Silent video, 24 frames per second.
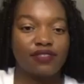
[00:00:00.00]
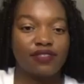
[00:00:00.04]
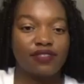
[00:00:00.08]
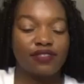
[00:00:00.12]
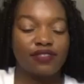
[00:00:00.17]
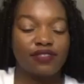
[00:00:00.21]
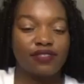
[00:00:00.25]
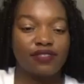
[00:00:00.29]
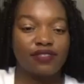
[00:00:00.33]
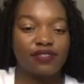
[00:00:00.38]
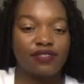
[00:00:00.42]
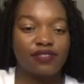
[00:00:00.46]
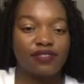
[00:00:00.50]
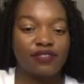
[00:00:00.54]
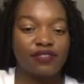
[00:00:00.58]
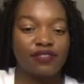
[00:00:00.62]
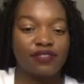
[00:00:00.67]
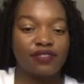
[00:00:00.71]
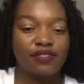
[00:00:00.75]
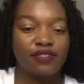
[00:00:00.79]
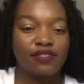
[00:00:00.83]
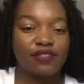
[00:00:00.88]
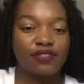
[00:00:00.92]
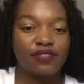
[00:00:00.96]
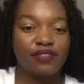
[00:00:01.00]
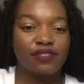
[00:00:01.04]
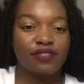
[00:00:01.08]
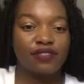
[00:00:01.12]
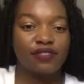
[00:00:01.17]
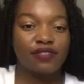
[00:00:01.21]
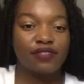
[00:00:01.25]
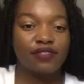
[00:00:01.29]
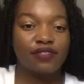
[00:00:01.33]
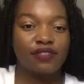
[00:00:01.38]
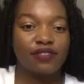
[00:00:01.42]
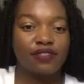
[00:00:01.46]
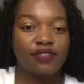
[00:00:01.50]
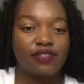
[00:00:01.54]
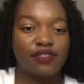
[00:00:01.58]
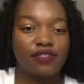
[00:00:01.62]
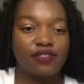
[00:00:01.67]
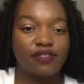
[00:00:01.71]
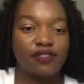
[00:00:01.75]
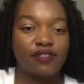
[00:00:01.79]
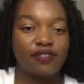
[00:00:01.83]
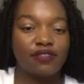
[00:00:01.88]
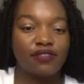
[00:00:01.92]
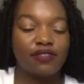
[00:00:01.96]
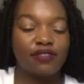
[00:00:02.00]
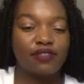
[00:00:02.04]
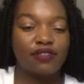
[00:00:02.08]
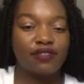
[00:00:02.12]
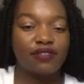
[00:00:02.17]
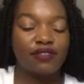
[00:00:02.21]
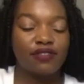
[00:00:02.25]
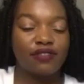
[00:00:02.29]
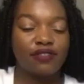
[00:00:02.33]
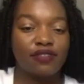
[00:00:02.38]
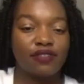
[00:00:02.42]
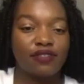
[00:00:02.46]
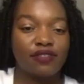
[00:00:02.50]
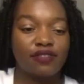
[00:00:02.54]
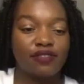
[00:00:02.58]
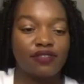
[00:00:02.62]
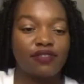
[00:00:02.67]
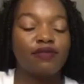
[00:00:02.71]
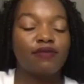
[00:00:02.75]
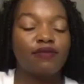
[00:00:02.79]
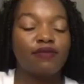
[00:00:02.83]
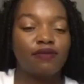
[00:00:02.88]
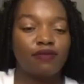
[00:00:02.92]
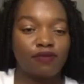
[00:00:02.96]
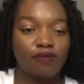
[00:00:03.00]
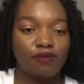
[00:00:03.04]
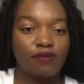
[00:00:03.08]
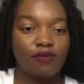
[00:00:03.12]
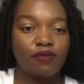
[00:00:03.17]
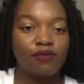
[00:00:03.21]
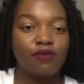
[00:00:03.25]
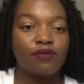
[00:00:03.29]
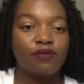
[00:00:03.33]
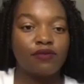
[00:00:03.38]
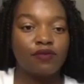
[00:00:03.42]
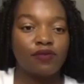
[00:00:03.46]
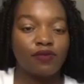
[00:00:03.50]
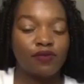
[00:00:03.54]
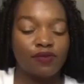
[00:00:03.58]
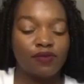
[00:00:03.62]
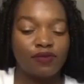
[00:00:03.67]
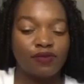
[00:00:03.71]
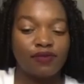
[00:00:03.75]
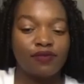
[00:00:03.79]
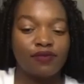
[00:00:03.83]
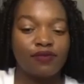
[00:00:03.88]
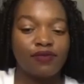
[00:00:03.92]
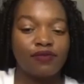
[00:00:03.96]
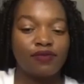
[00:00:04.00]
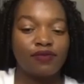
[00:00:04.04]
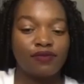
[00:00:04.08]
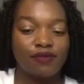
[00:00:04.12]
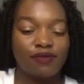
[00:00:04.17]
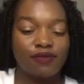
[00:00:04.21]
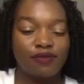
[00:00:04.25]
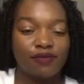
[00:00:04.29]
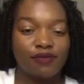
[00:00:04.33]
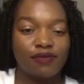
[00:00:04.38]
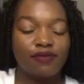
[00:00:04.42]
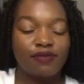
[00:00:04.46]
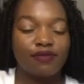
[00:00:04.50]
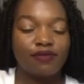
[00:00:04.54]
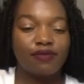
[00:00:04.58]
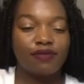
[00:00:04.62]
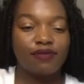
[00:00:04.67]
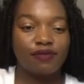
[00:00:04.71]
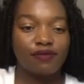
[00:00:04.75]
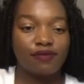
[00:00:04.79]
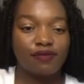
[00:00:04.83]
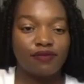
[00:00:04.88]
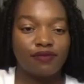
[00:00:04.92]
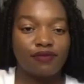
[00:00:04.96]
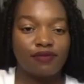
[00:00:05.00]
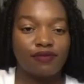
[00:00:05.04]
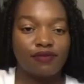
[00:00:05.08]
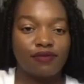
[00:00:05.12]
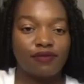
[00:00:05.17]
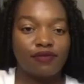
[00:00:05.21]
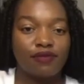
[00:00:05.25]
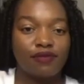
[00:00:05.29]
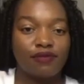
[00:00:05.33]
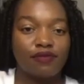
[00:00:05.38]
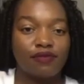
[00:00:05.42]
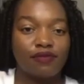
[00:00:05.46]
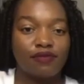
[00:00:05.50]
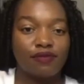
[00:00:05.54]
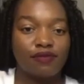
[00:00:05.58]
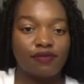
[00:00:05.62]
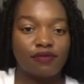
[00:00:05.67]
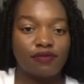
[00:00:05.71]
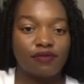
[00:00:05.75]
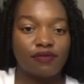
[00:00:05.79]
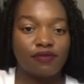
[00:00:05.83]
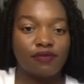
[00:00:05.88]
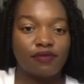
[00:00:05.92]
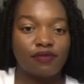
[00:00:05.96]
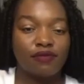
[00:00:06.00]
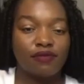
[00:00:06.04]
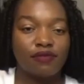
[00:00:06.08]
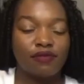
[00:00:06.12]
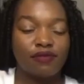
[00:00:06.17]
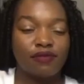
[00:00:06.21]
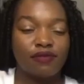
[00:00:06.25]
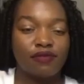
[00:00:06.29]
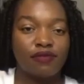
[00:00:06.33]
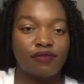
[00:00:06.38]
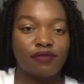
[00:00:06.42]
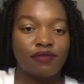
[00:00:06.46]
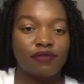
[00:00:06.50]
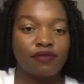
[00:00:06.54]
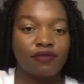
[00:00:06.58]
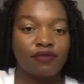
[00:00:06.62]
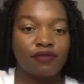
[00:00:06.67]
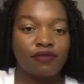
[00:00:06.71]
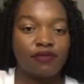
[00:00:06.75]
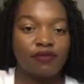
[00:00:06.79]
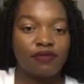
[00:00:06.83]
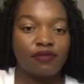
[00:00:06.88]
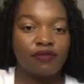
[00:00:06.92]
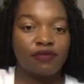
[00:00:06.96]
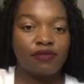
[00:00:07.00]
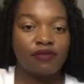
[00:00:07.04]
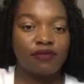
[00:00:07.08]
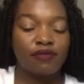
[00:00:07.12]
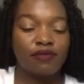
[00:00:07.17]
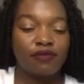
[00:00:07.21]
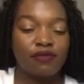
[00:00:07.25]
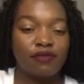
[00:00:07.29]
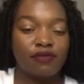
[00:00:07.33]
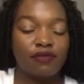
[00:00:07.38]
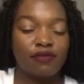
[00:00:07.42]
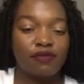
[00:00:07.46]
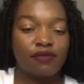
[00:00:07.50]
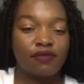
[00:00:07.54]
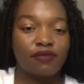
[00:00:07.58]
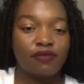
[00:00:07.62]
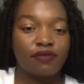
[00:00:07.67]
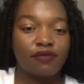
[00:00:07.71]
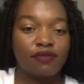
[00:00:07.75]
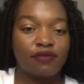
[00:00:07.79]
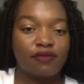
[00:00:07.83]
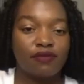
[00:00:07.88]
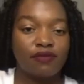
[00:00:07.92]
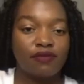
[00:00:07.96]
[no speech]